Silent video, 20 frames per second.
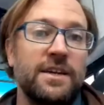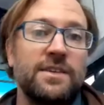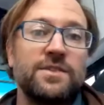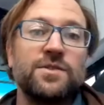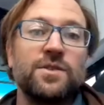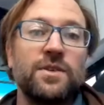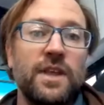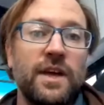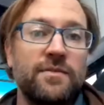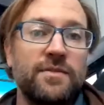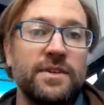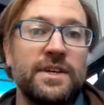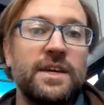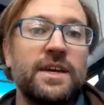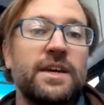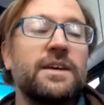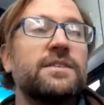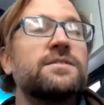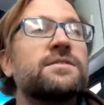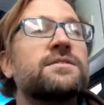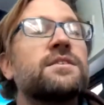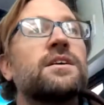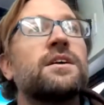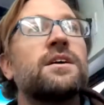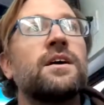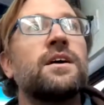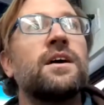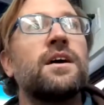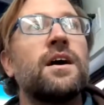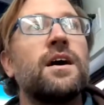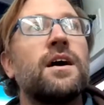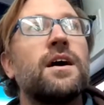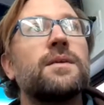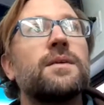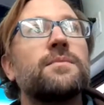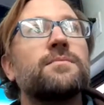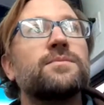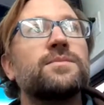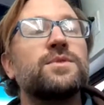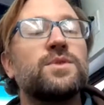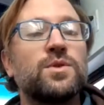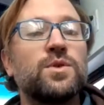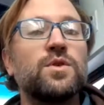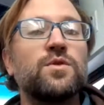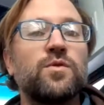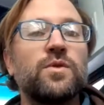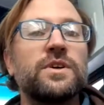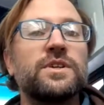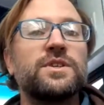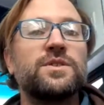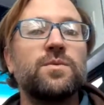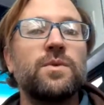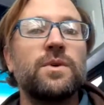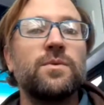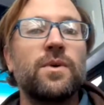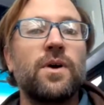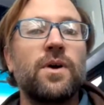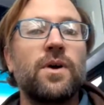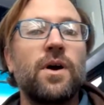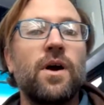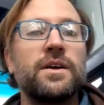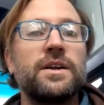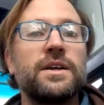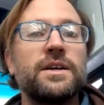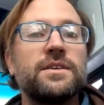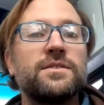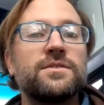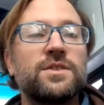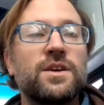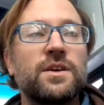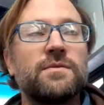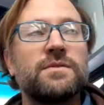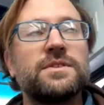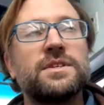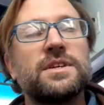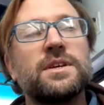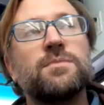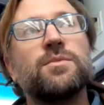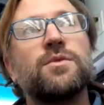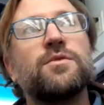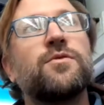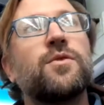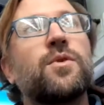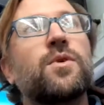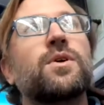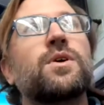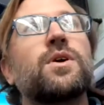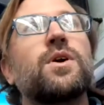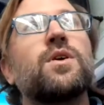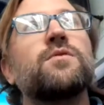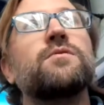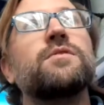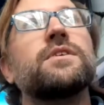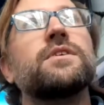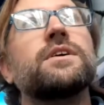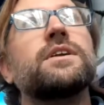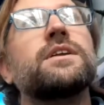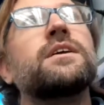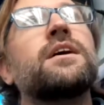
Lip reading: or 11 kids, two of which we were already servicing before COVID.